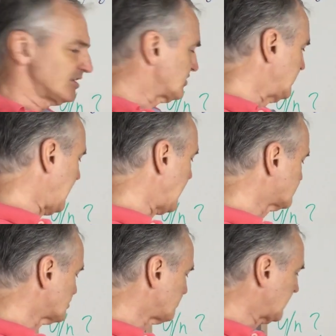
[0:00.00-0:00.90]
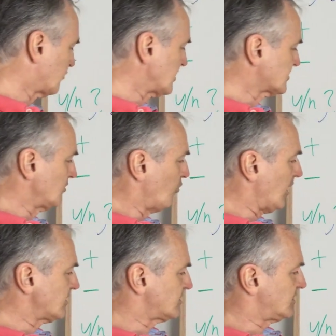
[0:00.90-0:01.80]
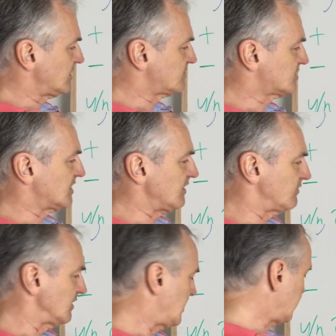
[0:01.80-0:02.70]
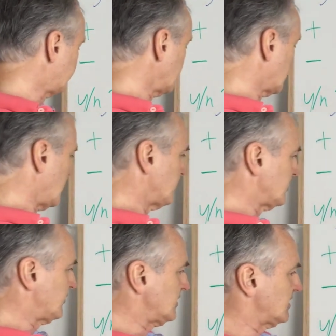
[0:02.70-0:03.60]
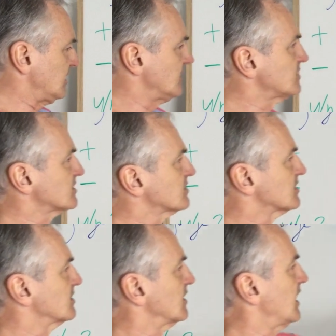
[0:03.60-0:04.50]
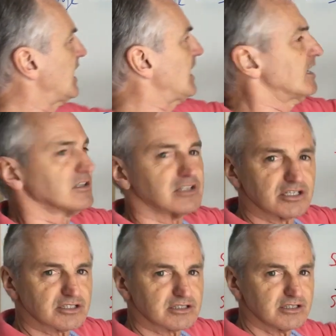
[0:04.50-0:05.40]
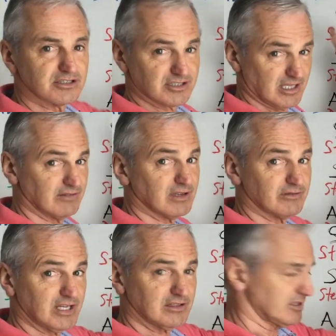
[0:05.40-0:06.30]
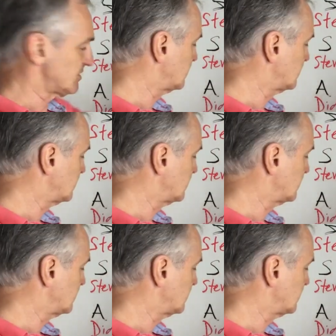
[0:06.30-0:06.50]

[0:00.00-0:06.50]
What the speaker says: So the answer to my question, what did Steve love? The complement is English. Steve loved English.